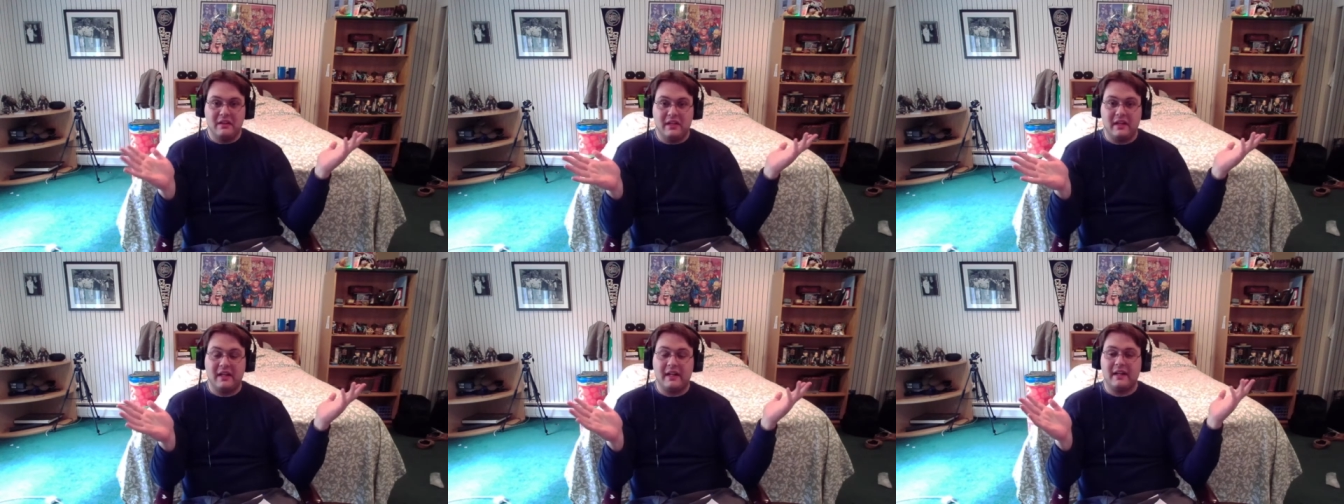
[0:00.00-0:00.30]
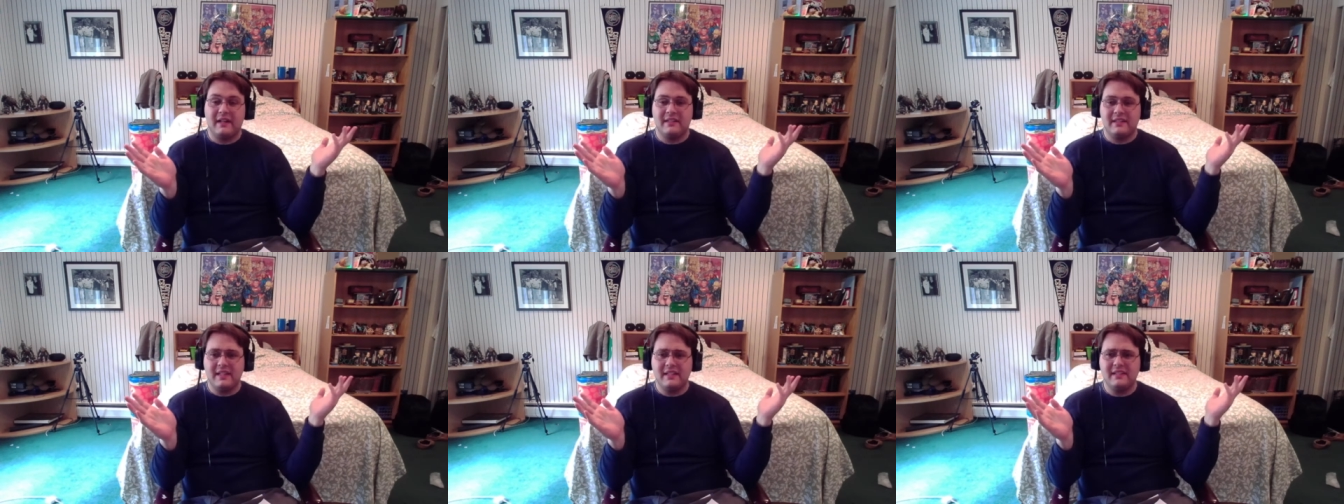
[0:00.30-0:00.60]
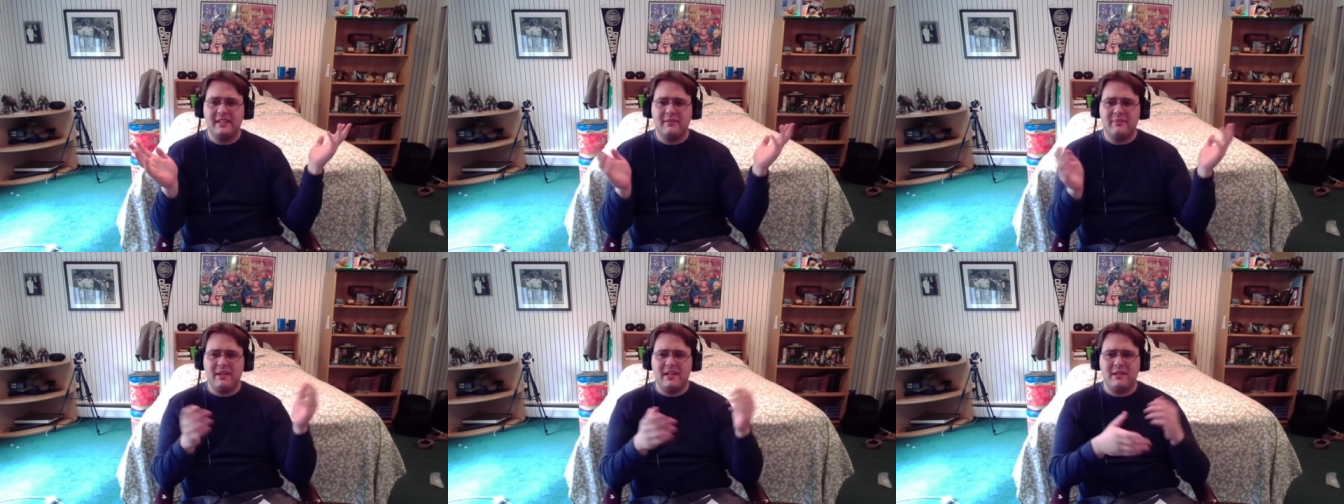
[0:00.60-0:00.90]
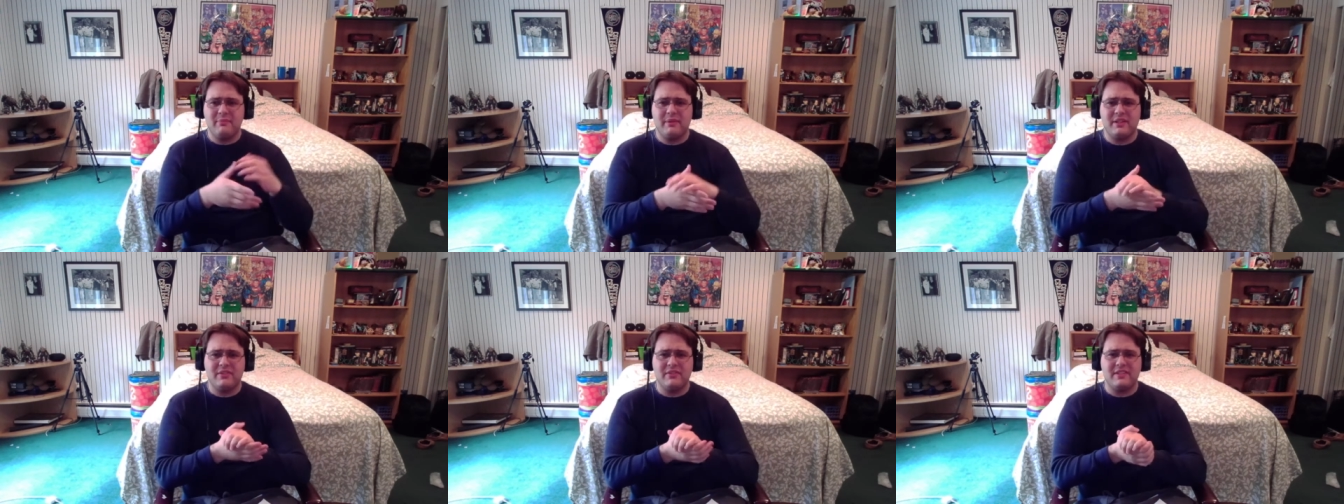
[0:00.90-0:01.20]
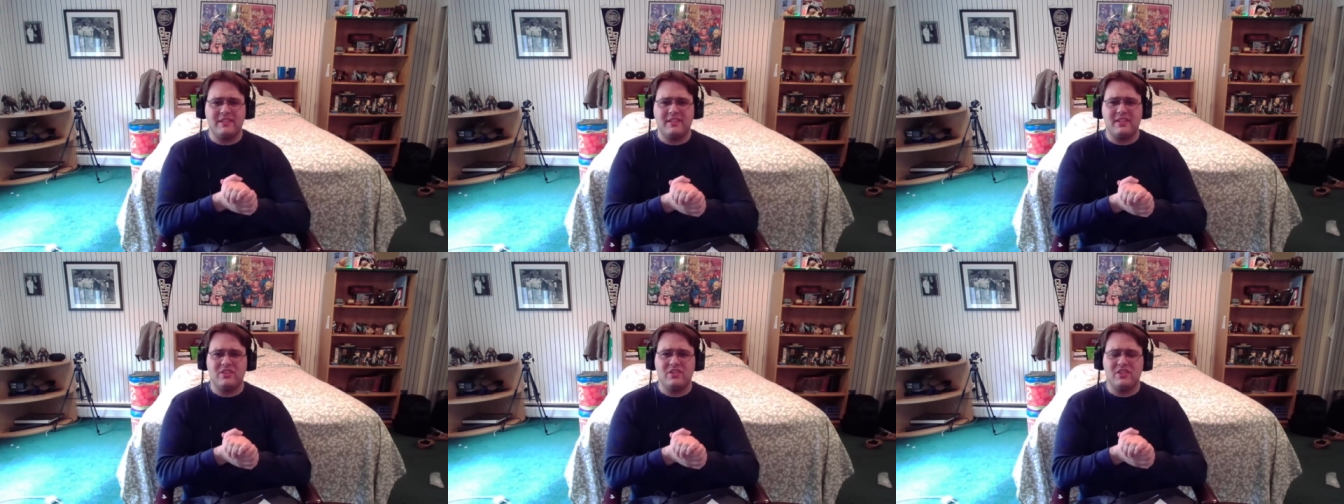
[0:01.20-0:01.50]
I think they made a better
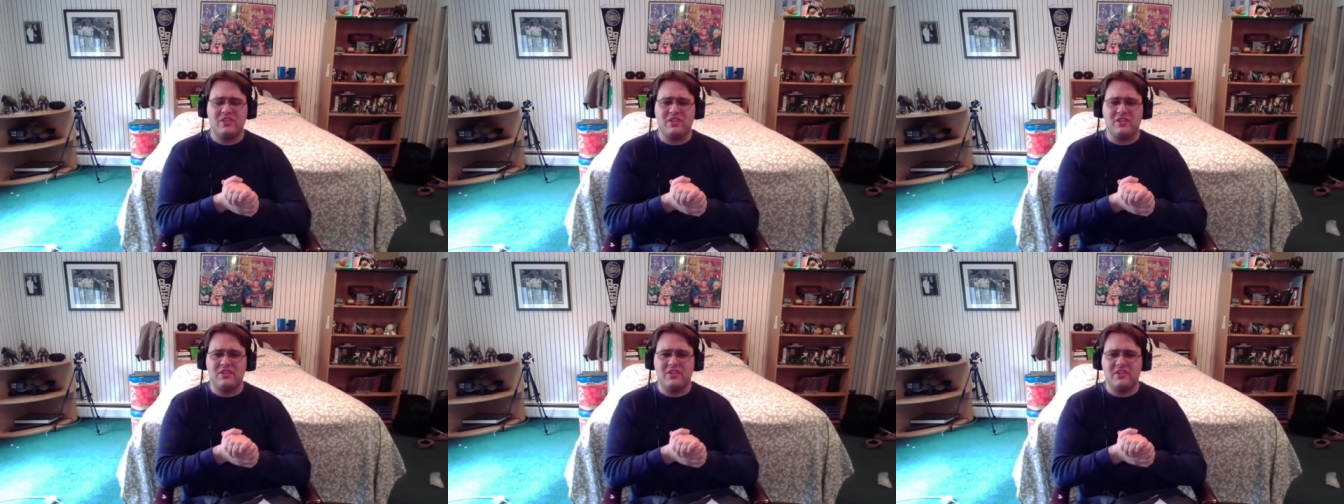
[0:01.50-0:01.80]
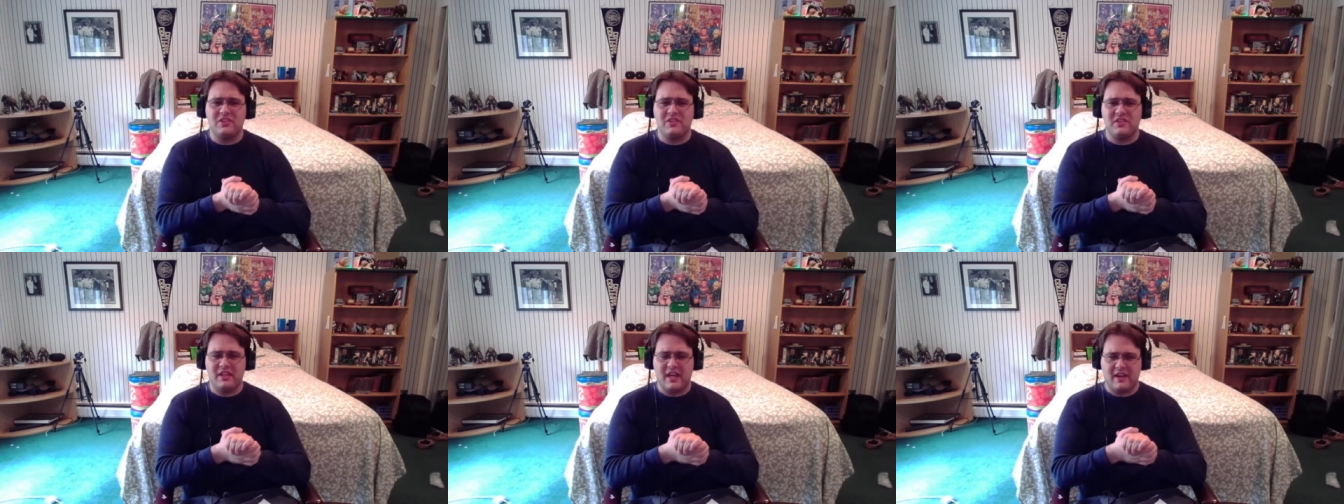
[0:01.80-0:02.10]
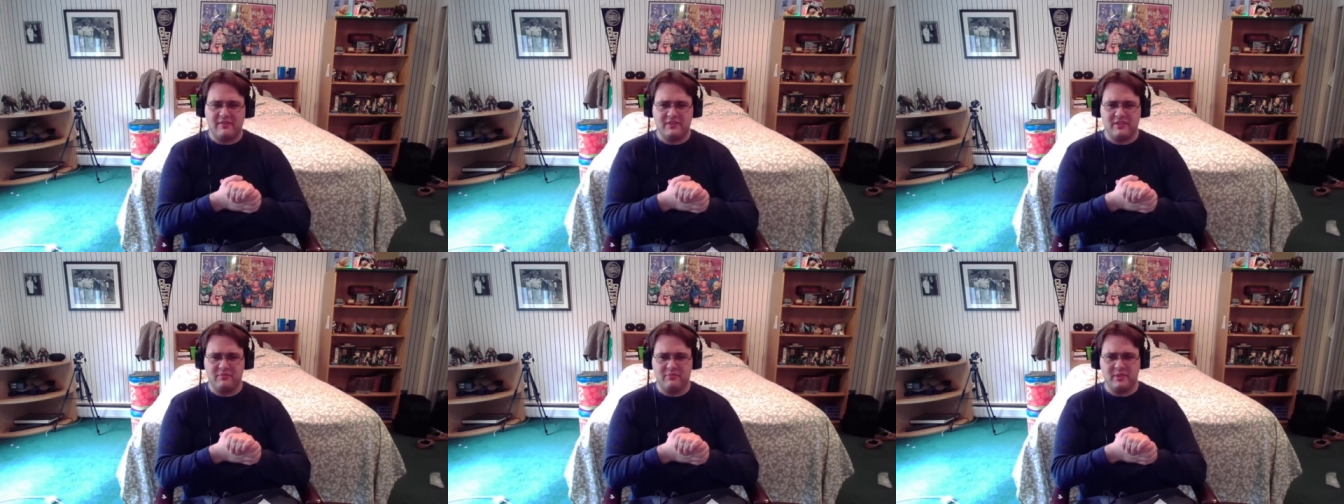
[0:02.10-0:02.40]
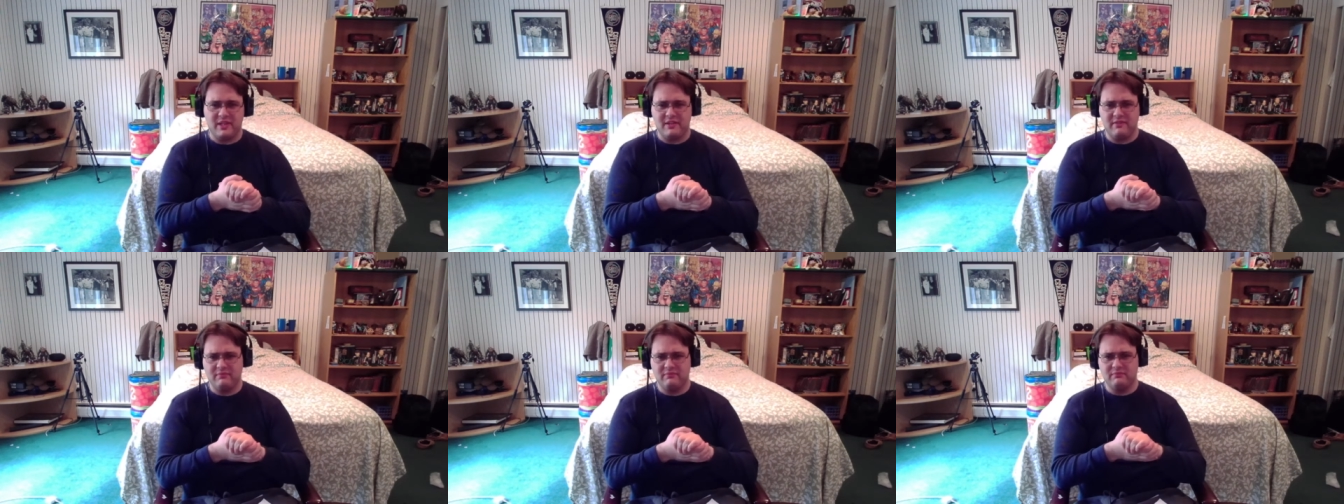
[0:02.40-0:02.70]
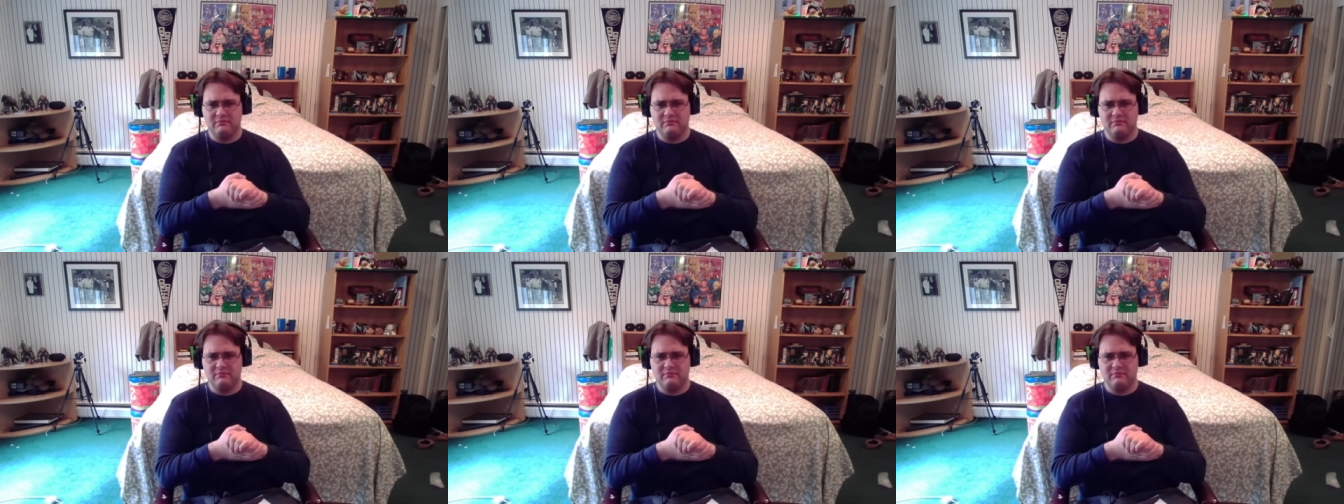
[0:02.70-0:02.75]
decision to just have them be,